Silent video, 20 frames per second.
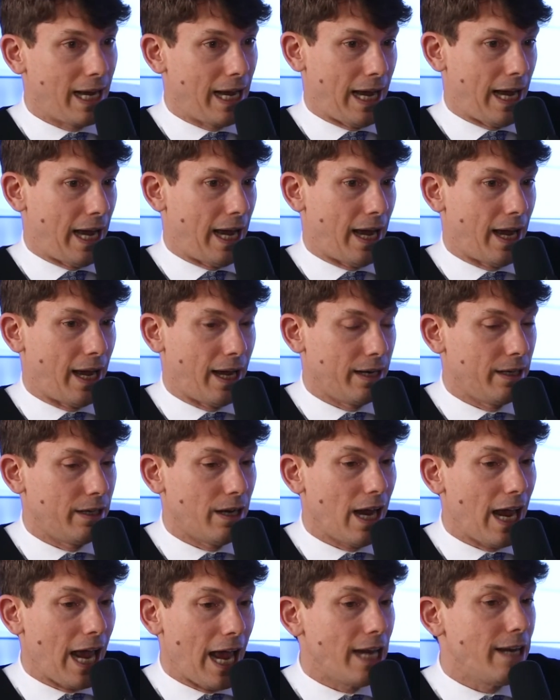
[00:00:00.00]
And
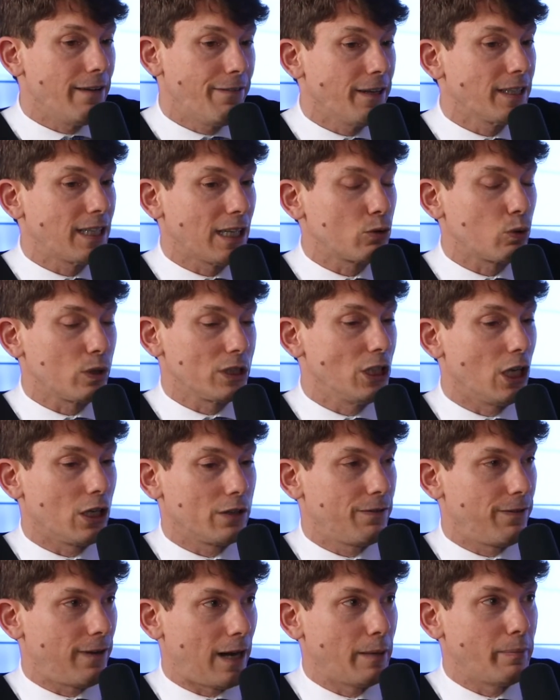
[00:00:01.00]
anything that was
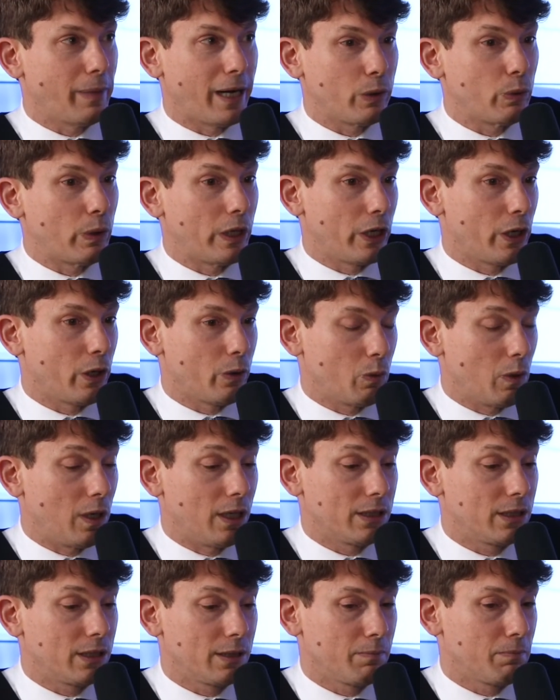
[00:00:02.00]
not fly-by-wire
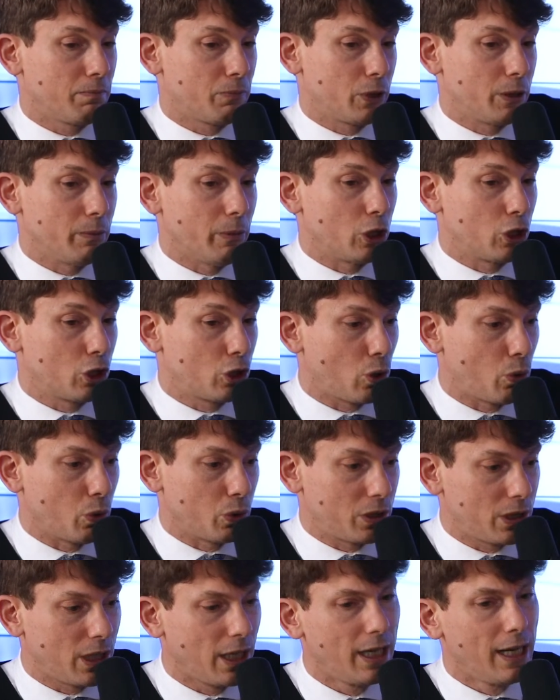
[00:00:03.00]
was pretty much
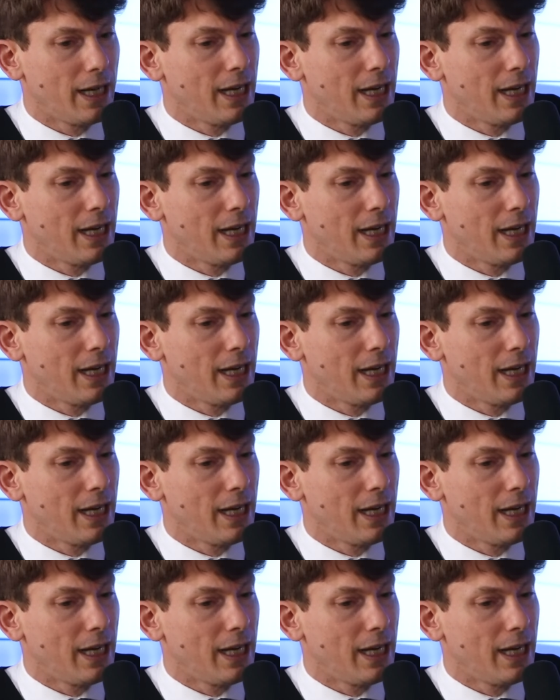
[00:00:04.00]
toast.